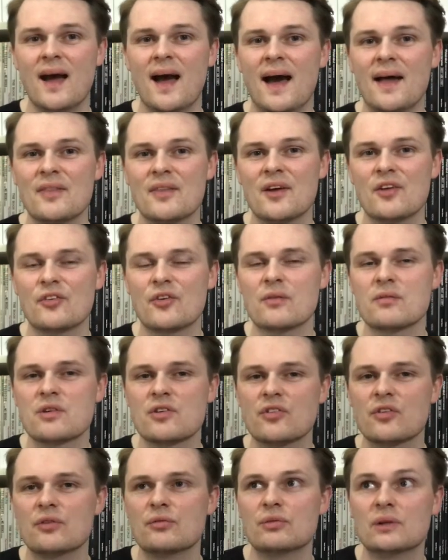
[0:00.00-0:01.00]
And that's
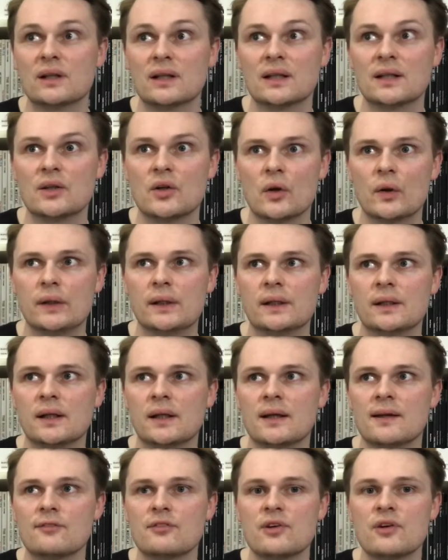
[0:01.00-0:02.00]
obviously really
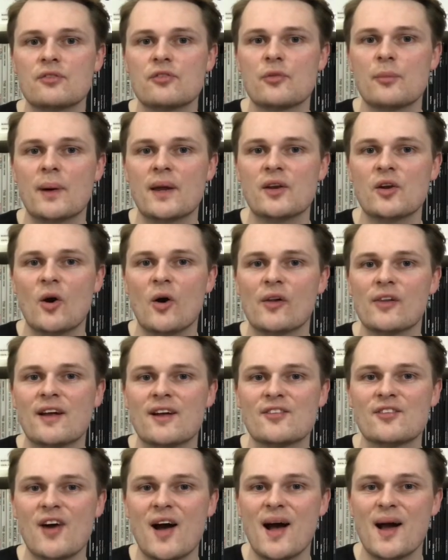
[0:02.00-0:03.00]
annoying if you've spent all
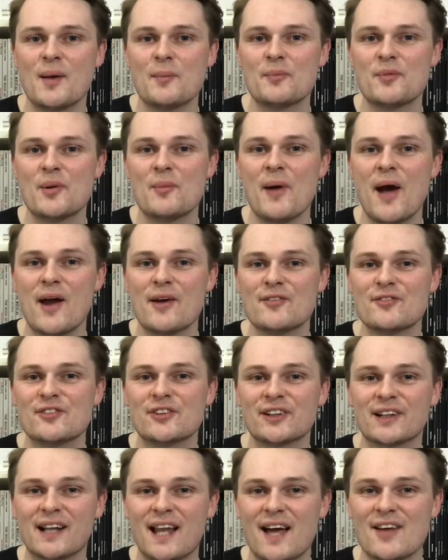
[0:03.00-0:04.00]
that time preparing
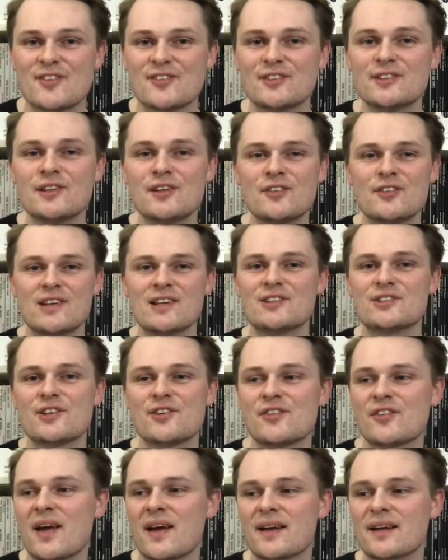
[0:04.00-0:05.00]
for a class and your
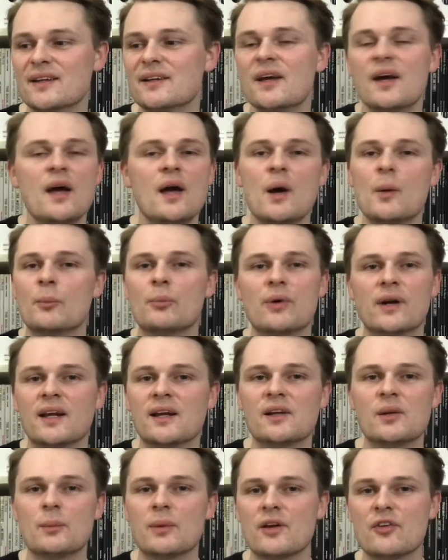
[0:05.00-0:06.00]
teacher's saying, bring
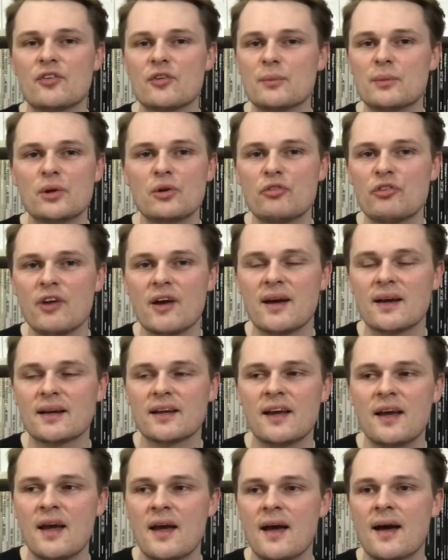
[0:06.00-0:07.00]
in a piece of
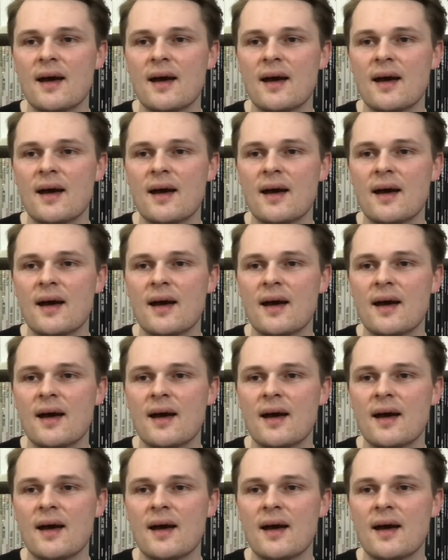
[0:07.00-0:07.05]
music,